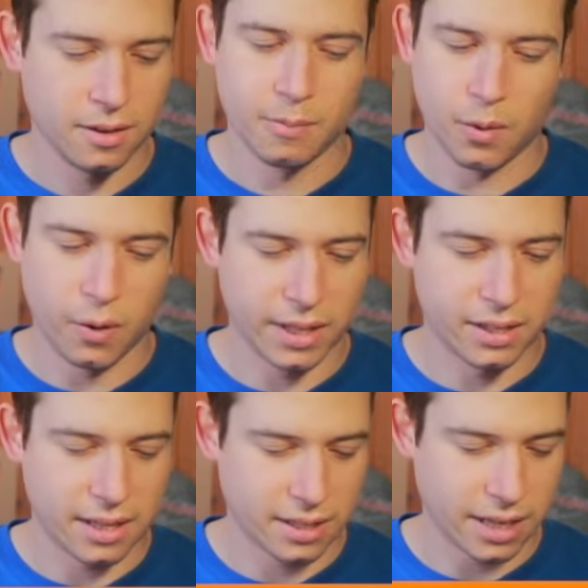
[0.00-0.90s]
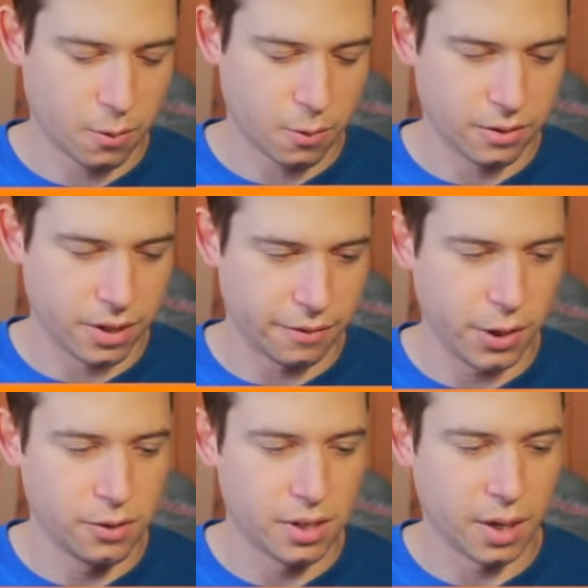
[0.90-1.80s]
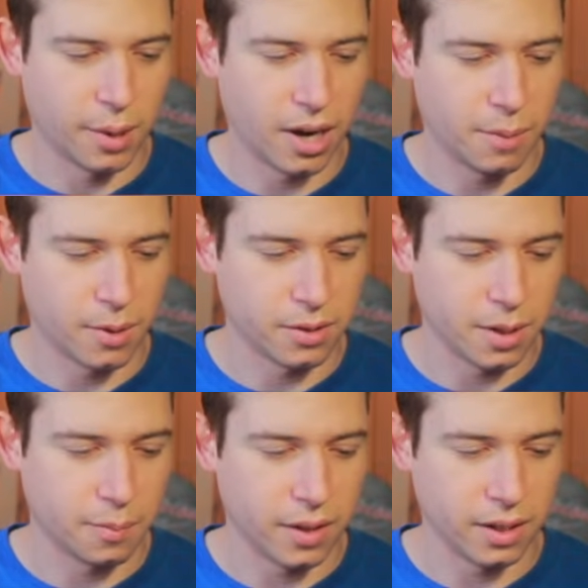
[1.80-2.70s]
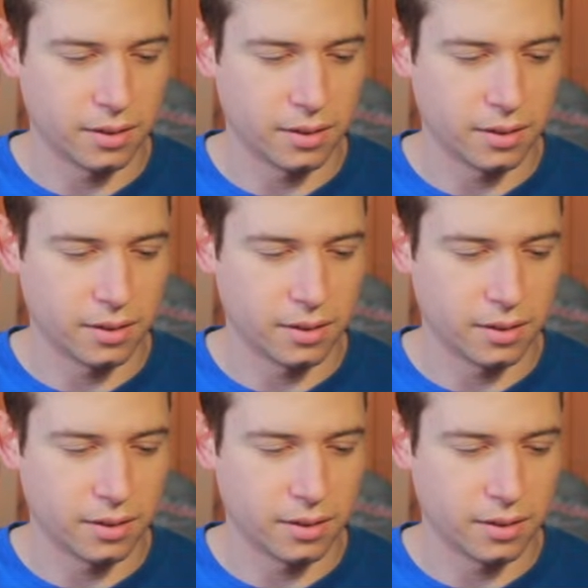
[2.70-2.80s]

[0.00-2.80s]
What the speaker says: Boy, it's like we're defusing a bomb or something.